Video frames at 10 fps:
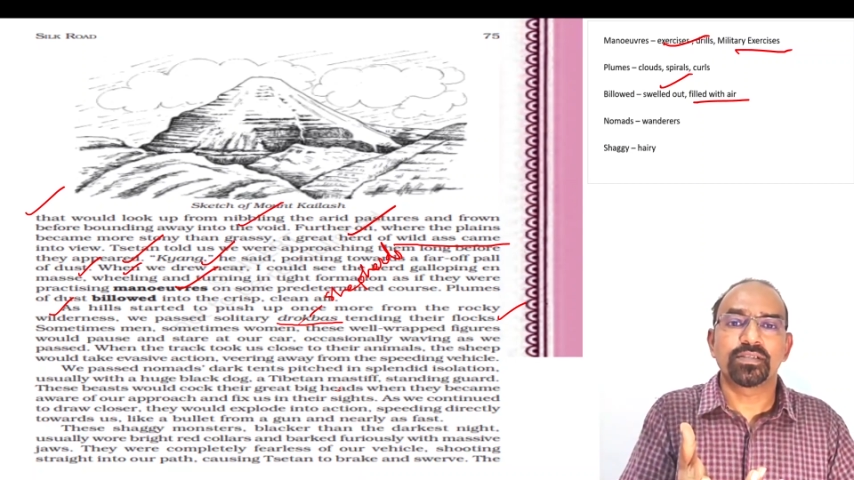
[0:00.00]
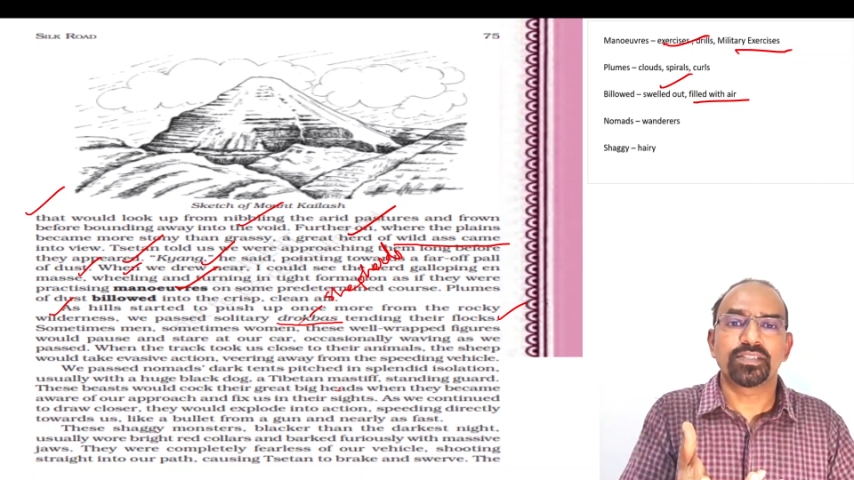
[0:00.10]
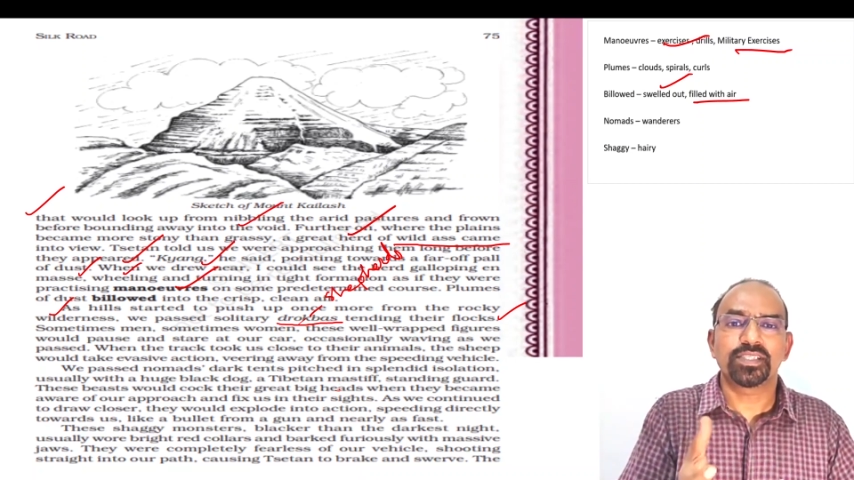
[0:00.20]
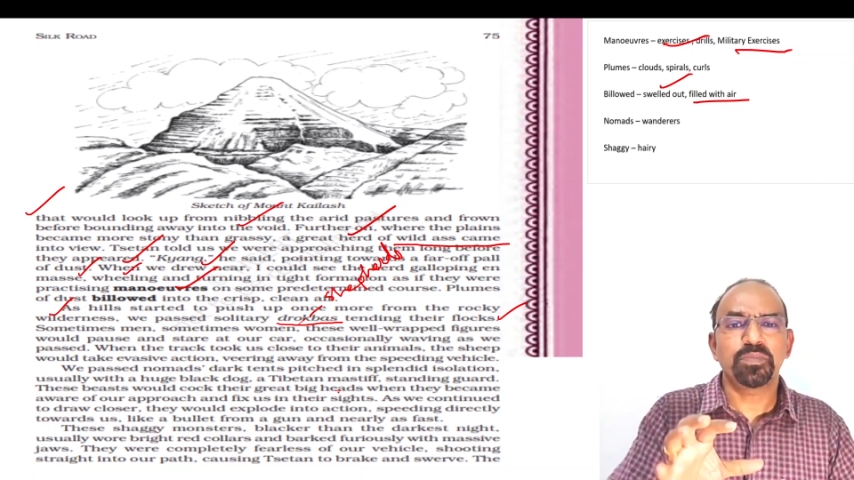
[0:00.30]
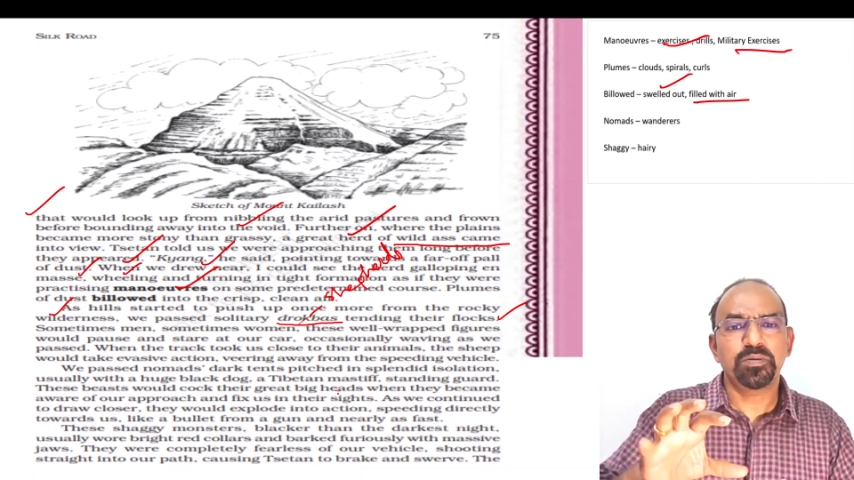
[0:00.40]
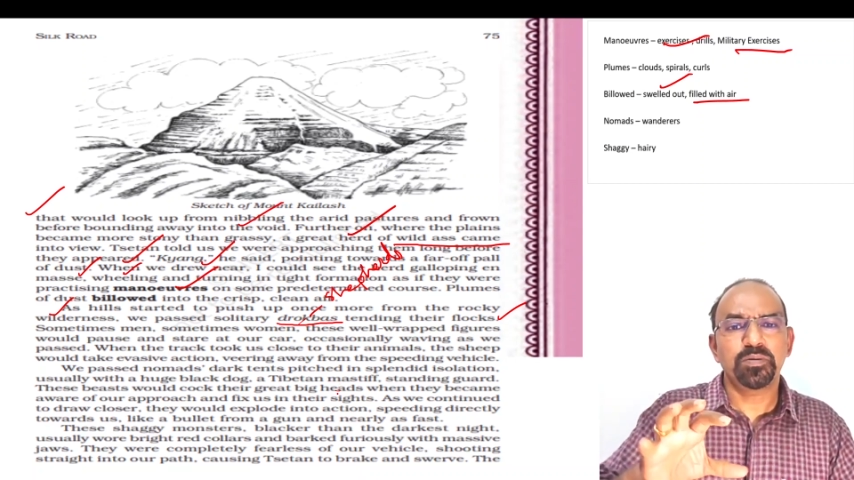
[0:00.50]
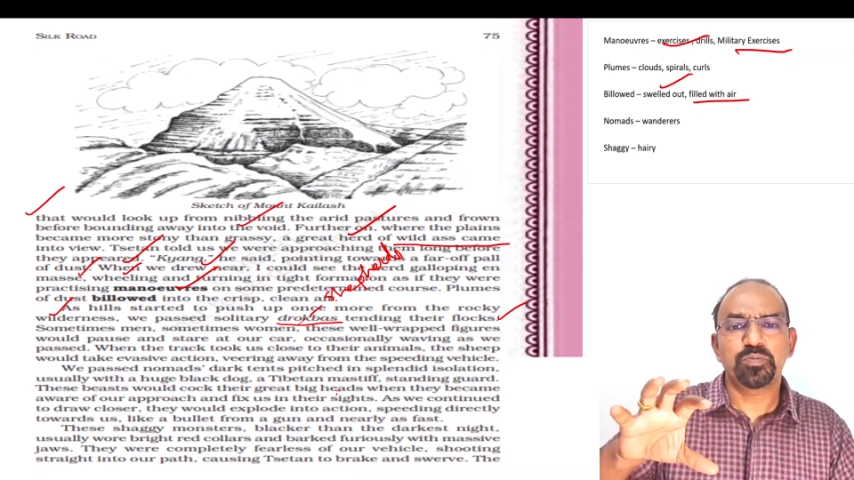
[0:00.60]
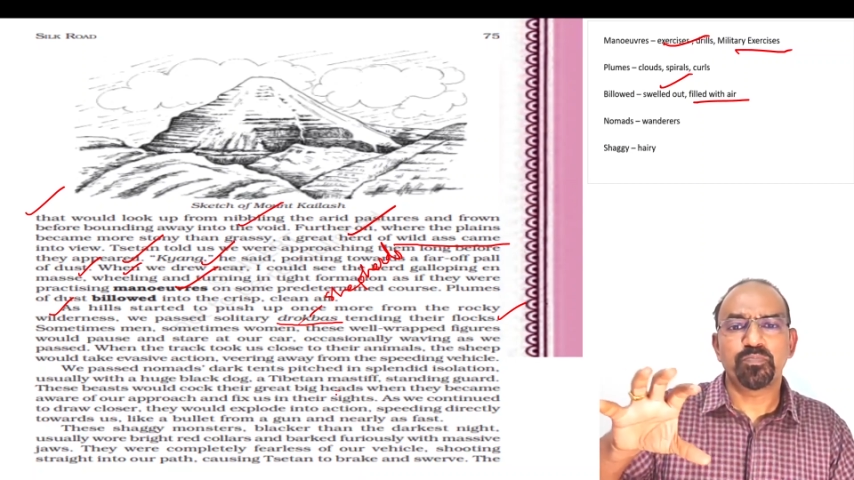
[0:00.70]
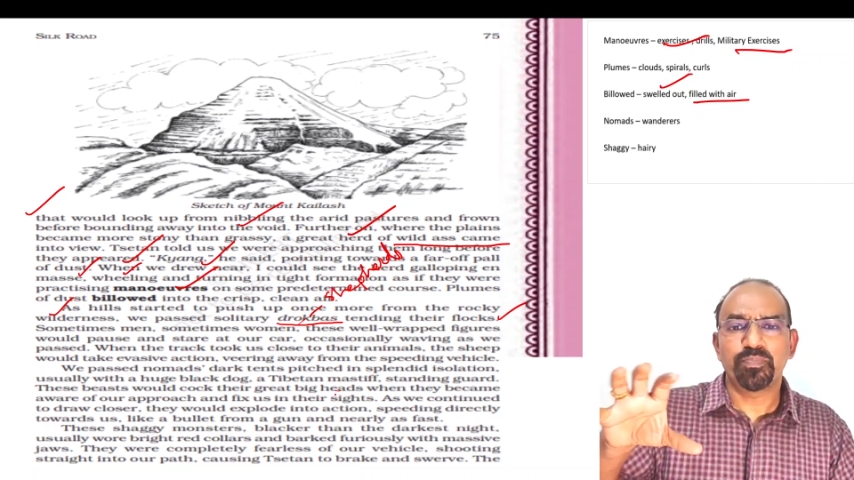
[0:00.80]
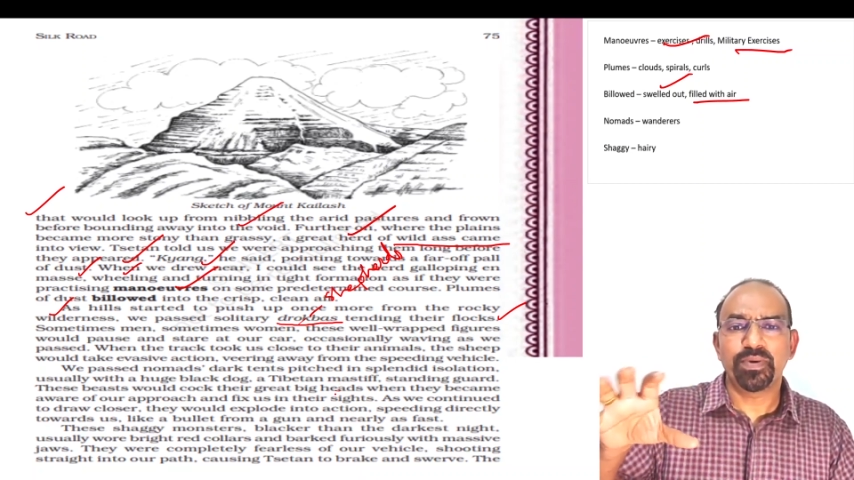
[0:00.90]
sometimes
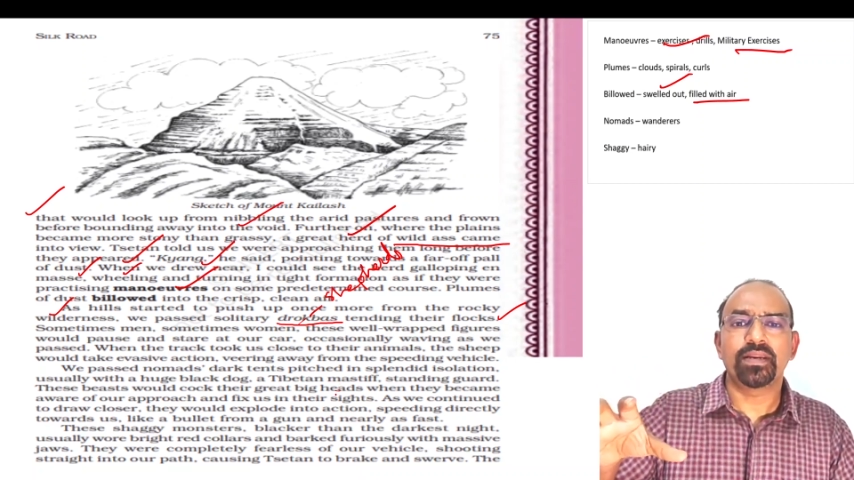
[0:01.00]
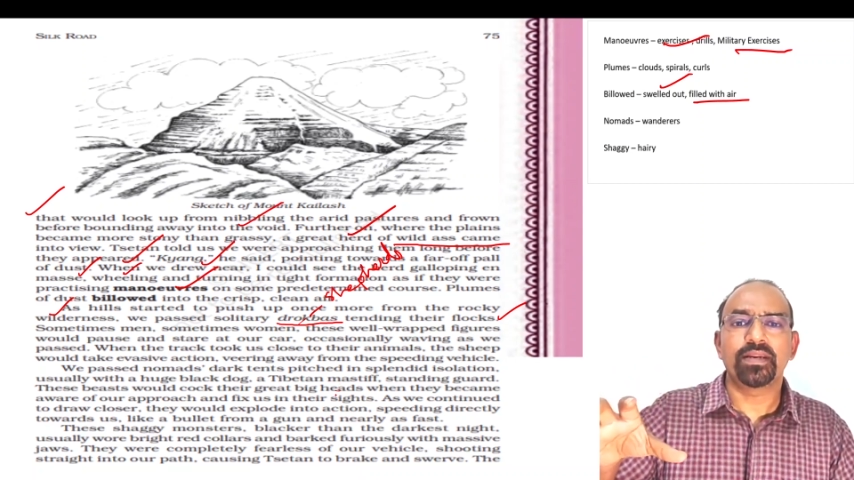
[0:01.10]
men